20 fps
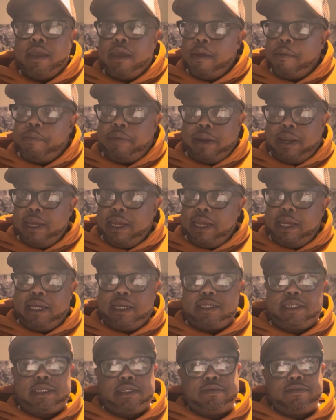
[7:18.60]

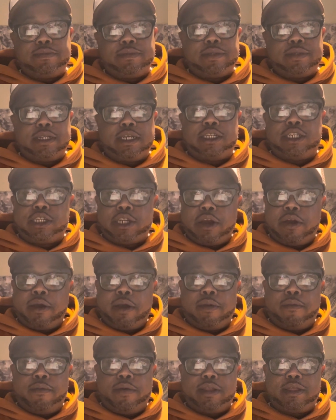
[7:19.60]
please share
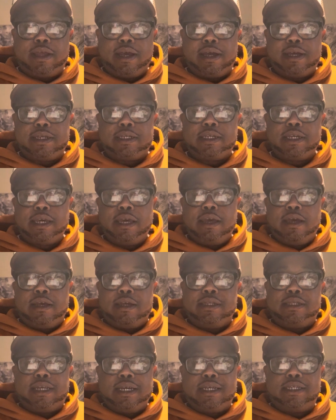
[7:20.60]
it with us.
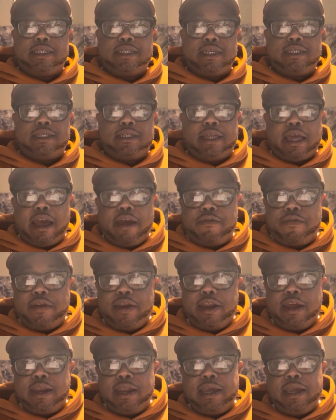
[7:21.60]
This is
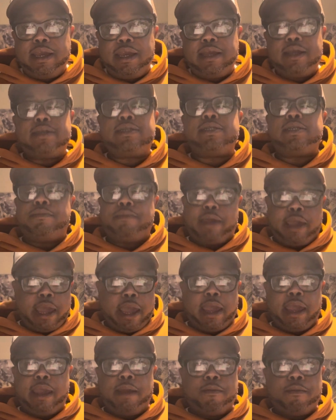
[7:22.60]
definitely some
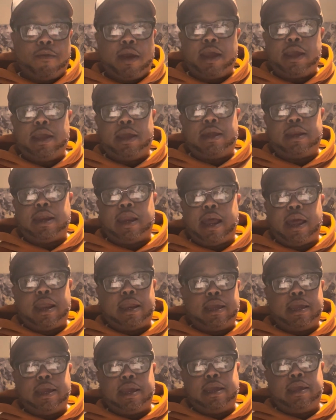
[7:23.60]
game right here that I
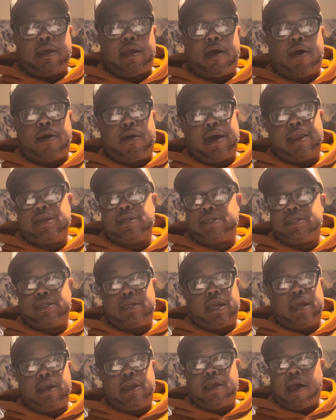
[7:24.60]
done gave y'all. I done just
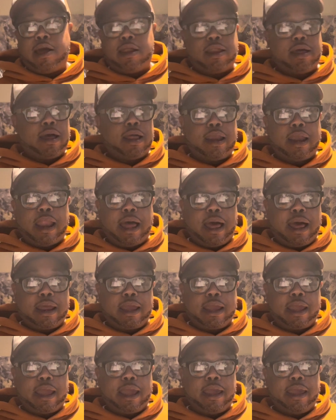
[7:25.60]
gave y'all a lot
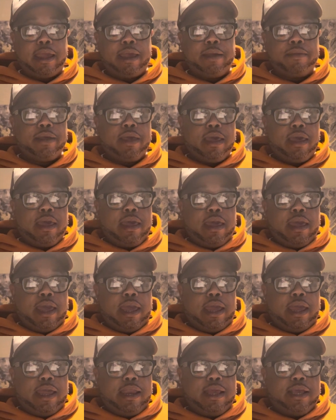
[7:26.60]
of game.
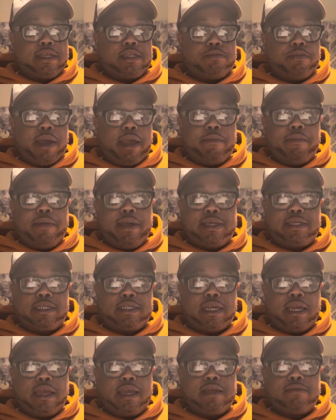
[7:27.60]
And this maybe
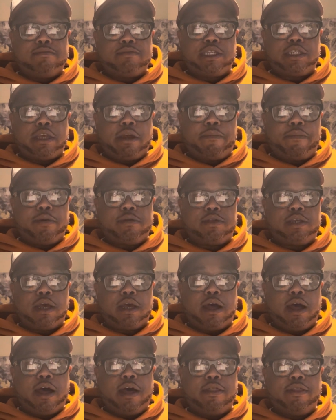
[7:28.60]
seem simple to
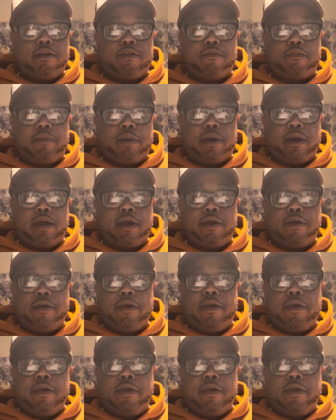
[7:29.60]
others, but